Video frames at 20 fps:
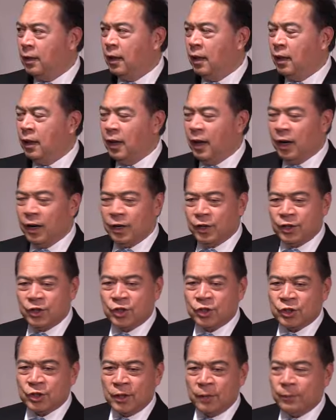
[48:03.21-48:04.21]
learned
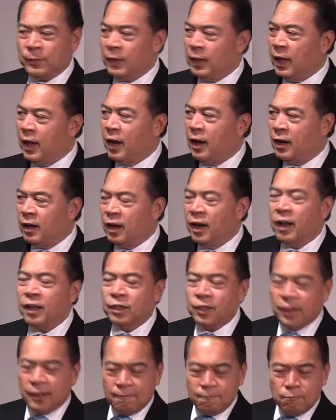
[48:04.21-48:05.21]

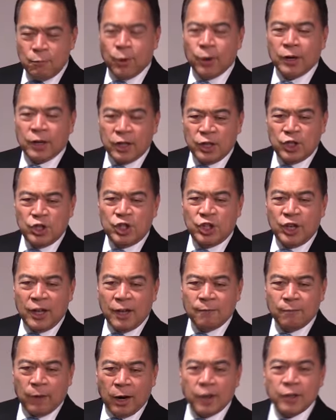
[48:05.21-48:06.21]
nothing more than
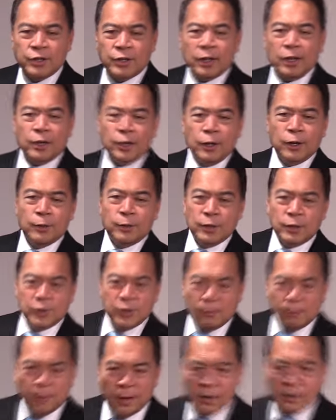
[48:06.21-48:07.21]
GMRC. You know what
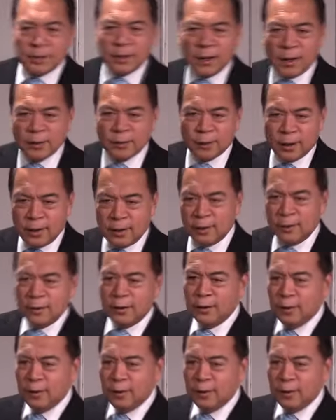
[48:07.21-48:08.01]
GMRC is, right?